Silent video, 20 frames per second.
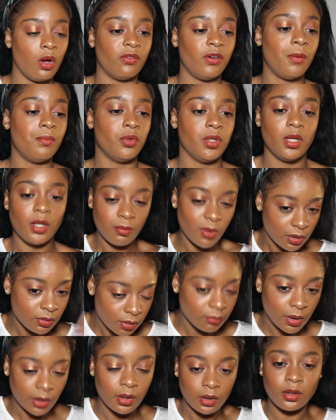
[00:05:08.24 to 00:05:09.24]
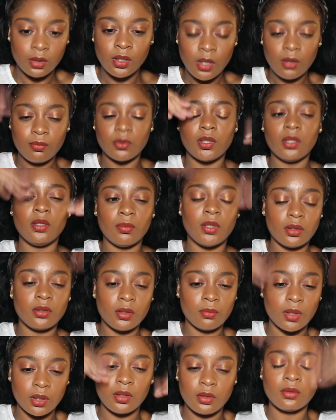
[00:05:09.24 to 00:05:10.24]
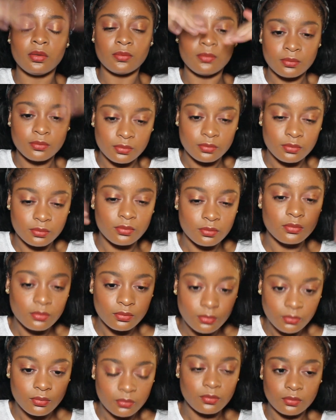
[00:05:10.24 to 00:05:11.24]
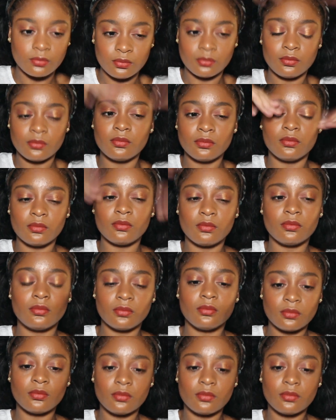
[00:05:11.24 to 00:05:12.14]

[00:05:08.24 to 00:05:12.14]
gonna add that on top and wait for all of that to dry.